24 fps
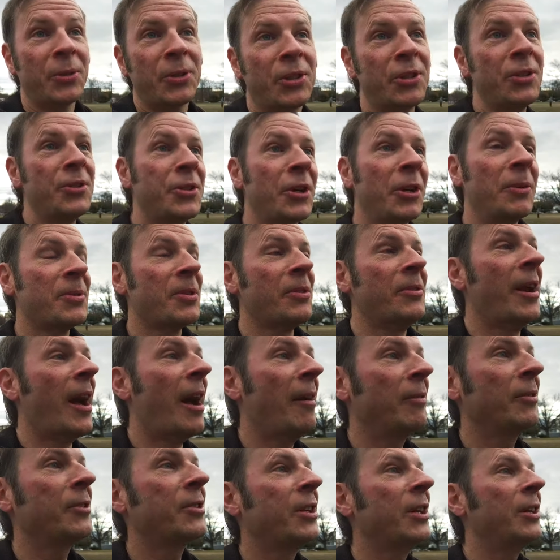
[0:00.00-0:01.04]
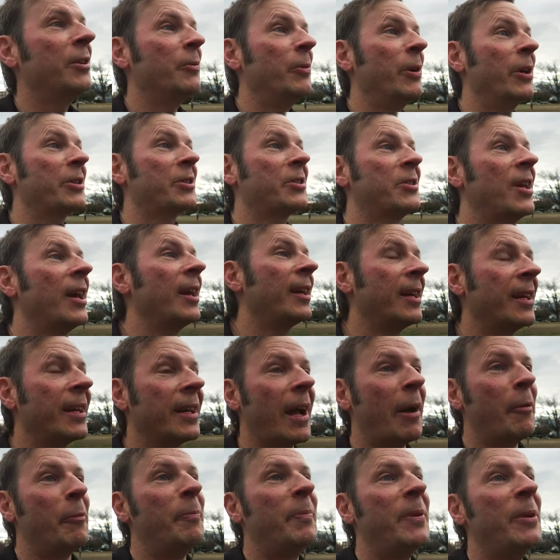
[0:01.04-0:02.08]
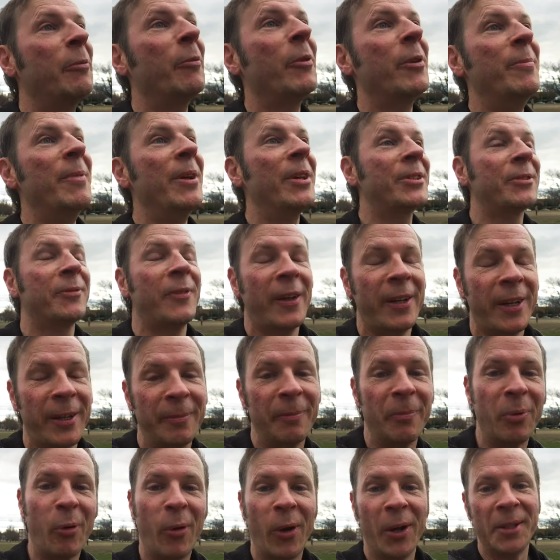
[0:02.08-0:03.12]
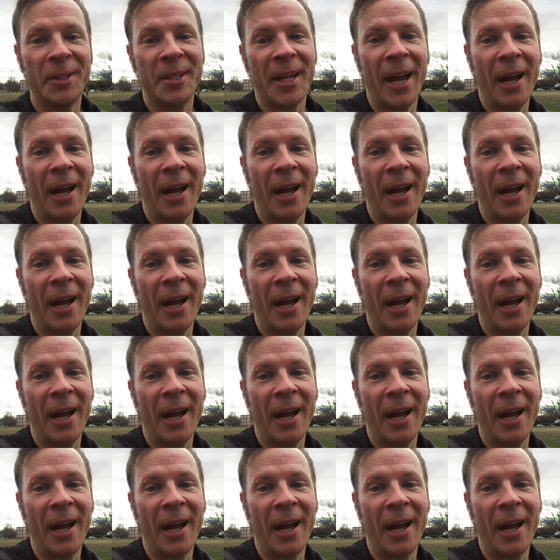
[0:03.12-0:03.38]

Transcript: which in terms of novelty and risk-taking, I would be remiss if I didn't point